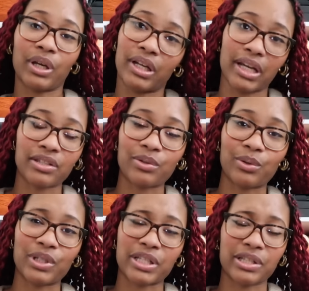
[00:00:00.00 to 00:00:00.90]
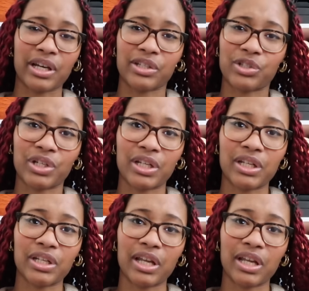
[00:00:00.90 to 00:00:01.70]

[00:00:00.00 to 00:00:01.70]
be a nice little discussion,